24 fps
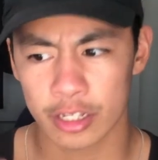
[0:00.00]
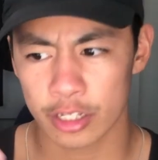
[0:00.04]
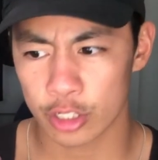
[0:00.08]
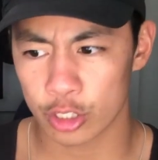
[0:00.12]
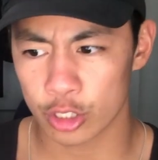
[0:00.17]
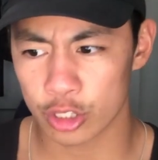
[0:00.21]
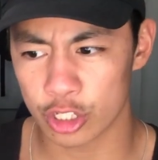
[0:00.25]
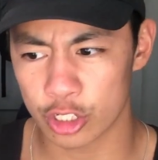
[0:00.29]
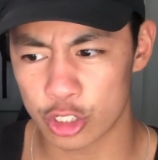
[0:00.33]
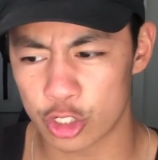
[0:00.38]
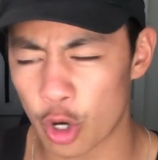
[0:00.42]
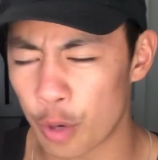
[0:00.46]

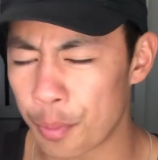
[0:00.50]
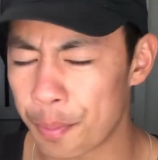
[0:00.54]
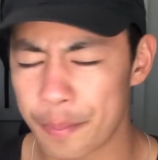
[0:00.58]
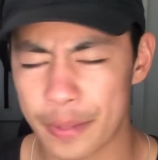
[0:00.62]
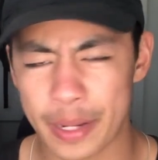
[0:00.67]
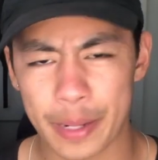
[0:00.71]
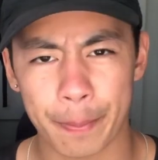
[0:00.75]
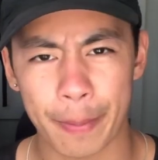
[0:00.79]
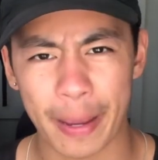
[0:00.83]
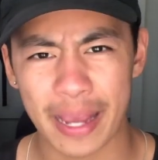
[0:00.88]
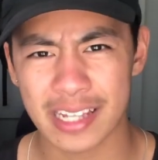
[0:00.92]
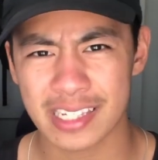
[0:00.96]
the
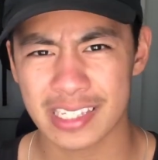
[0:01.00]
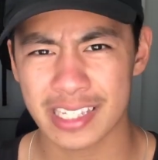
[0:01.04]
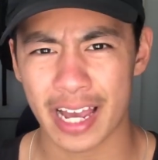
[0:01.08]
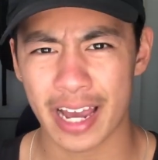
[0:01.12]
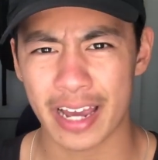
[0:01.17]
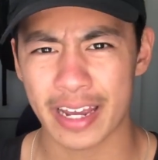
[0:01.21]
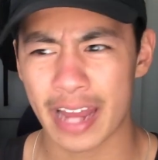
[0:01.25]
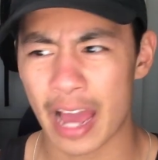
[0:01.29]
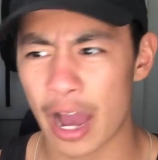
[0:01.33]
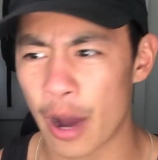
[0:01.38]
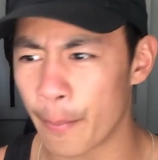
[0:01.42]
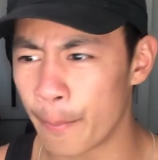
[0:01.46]
dopamine
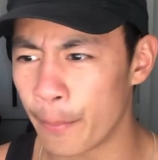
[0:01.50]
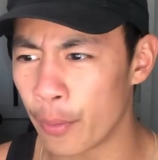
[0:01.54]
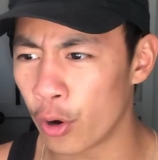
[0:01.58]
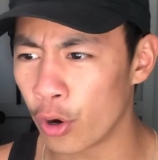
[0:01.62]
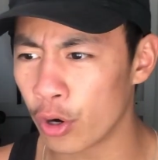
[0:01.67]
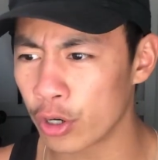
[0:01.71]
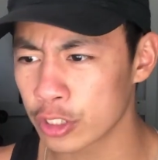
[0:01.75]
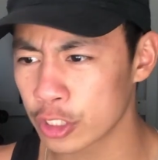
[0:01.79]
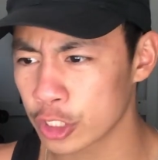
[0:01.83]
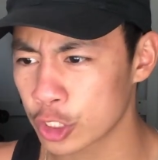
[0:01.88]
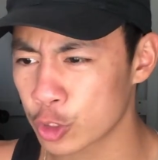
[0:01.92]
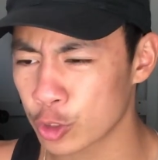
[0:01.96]
baseline, how
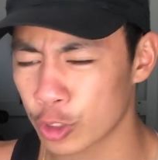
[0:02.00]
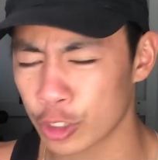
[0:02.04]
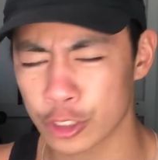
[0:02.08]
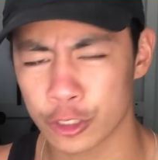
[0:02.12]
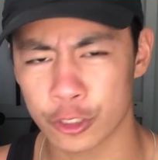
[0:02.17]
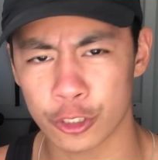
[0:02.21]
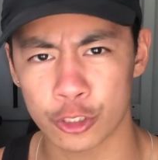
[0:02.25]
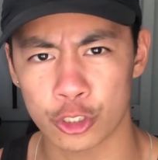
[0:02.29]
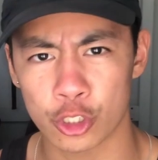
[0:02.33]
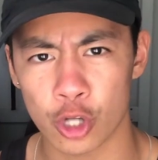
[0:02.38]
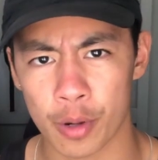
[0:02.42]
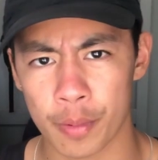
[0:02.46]
porn destroys
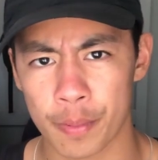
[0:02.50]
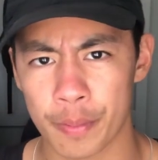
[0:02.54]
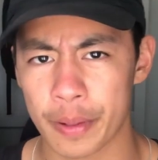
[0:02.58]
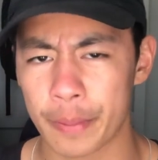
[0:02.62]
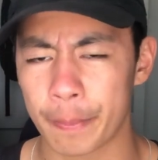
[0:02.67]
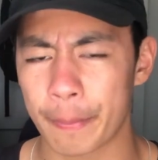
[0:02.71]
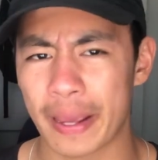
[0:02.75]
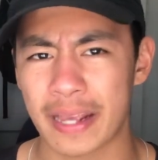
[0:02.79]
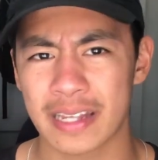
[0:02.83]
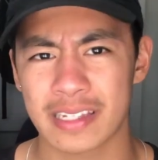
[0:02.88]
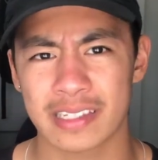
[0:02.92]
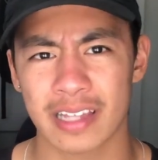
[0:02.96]
your dopamine
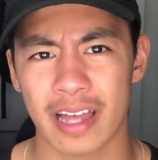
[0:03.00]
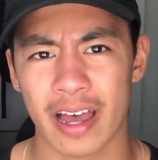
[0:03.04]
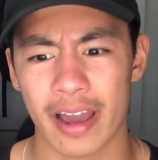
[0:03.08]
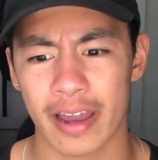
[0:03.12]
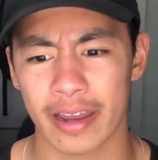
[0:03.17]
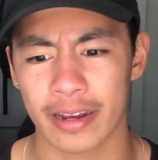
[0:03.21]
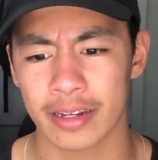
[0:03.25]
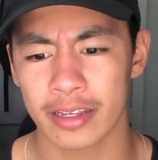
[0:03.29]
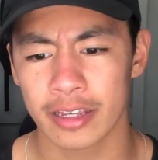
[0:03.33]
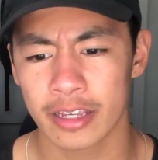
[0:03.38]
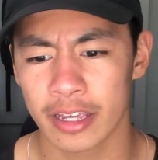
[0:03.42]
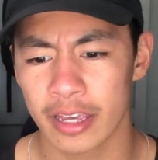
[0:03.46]

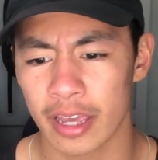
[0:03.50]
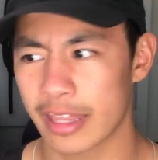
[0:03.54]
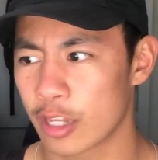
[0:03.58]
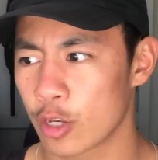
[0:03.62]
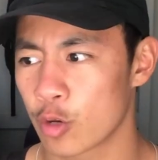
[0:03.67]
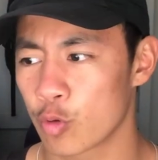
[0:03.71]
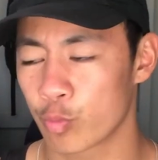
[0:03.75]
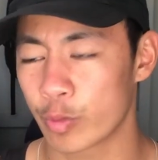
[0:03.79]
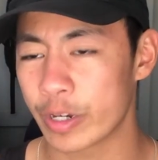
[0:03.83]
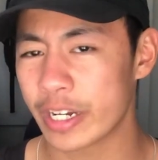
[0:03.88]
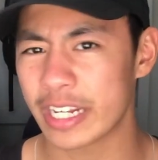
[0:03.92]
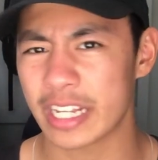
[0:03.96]
baseline, and
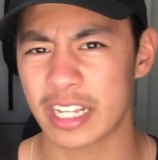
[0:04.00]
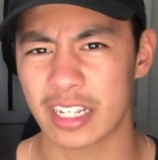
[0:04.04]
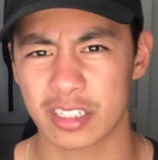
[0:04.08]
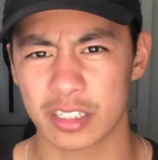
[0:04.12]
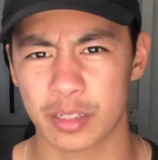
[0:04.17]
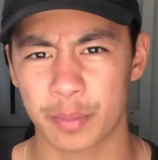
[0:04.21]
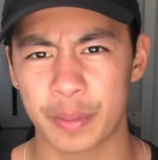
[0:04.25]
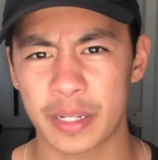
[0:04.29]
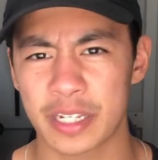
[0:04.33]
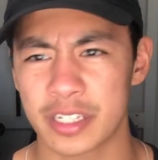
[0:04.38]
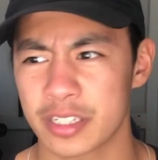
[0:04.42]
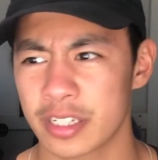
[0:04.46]
then read
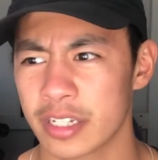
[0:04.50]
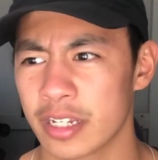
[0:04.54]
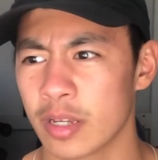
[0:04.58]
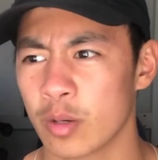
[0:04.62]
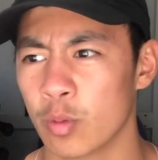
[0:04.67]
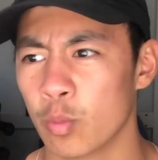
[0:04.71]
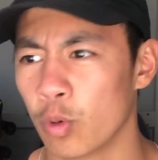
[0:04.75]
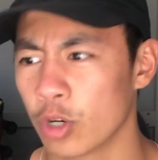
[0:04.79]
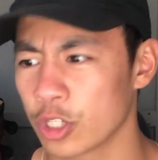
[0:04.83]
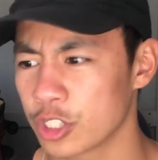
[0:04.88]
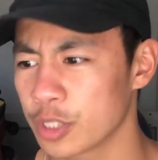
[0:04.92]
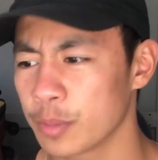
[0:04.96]
Easy Peasy
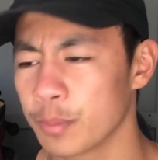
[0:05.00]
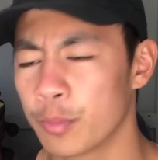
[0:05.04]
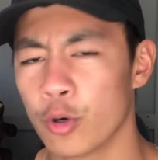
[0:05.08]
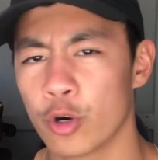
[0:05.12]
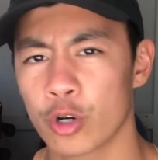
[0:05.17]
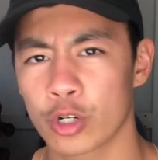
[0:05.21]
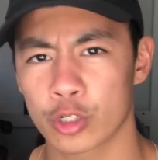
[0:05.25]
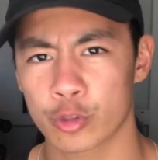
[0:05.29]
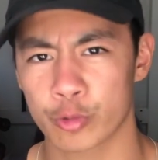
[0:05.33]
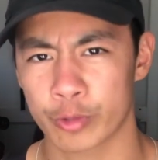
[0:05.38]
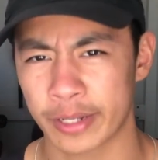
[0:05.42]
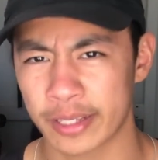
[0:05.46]
and watching
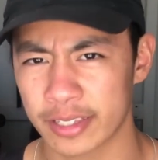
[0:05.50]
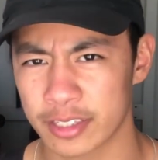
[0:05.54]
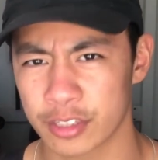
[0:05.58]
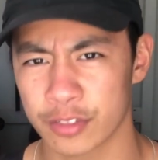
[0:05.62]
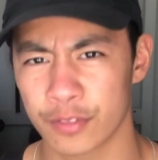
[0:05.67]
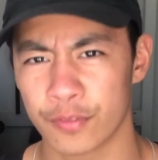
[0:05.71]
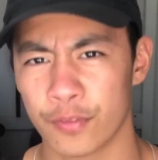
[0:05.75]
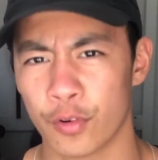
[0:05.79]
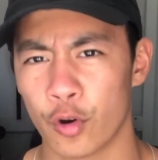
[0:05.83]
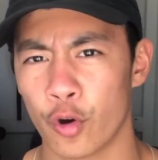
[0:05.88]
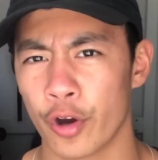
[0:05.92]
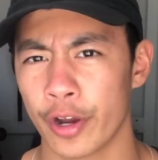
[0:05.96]
porn creates the
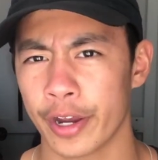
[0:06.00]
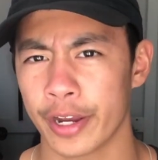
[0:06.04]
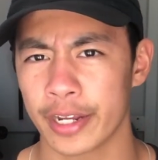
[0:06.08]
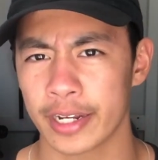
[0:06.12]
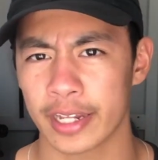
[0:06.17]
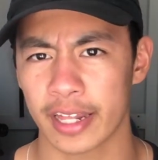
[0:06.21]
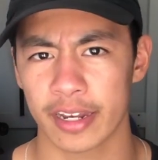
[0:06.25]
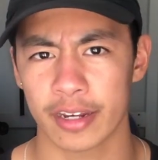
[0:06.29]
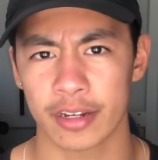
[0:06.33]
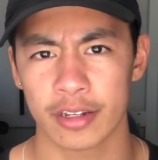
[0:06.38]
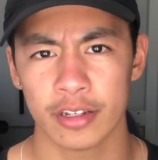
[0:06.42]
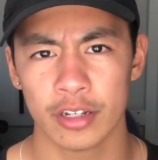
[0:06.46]
void
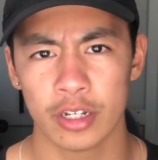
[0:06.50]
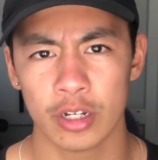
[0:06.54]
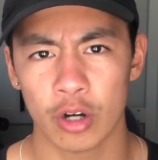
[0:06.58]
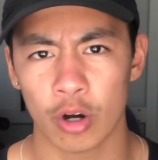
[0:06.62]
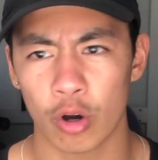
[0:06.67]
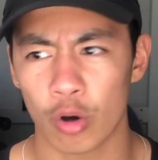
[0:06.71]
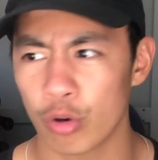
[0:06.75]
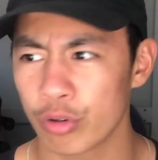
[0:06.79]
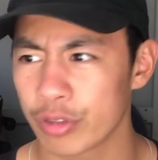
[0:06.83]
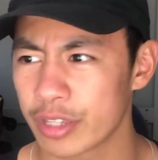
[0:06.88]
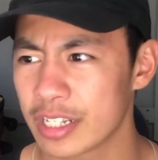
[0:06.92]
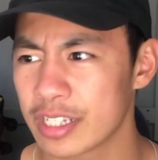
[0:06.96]
and
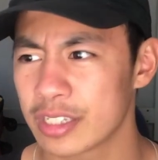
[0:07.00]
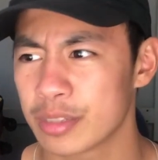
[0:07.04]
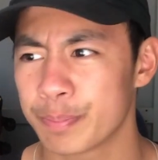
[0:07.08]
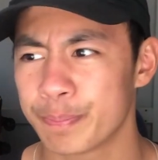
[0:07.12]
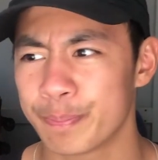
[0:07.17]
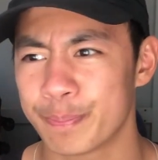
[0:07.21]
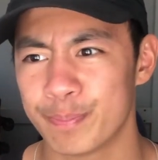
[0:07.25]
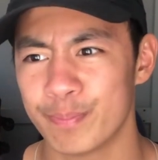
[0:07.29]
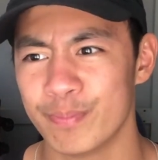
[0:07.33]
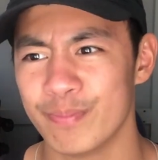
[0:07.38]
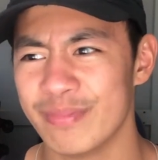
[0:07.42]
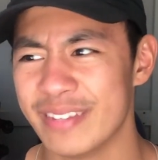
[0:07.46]
all these
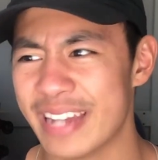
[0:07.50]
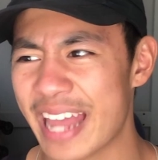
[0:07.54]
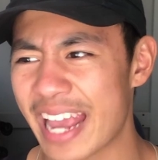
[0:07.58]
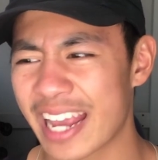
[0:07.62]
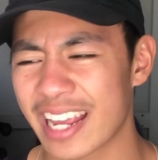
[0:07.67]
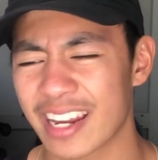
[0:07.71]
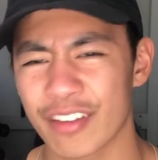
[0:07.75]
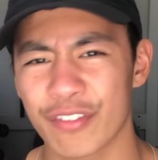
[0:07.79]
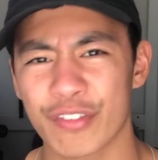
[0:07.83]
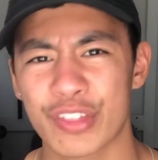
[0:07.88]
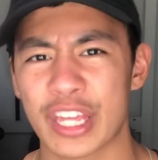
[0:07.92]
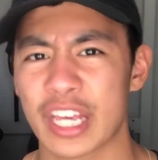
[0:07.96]

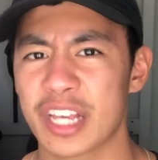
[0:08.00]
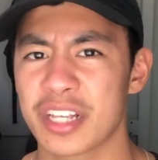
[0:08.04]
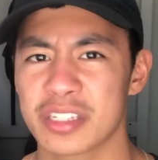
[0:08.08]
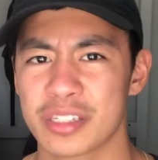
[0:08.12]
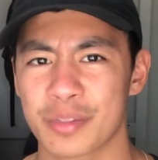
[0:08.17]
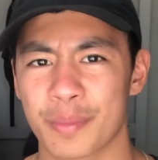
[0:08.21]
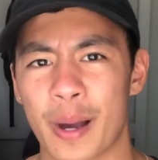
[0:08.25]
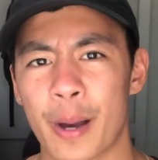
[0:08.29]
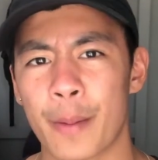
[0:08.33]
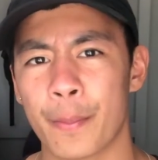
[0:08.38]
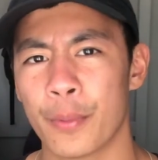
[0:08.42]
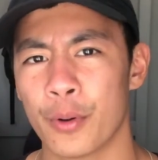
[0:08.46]
negative things
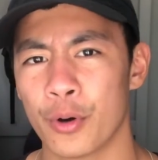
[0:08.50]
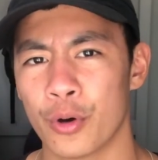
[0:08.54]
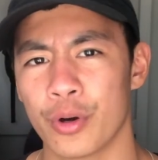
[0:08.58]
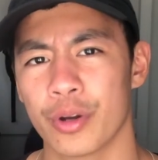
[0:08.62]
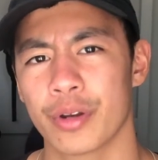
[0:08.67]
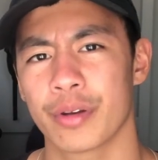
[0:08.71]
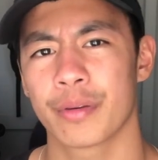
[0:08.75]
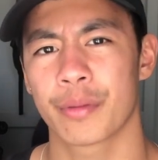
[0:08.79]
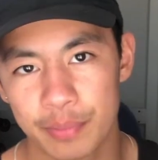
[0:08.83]
about porn.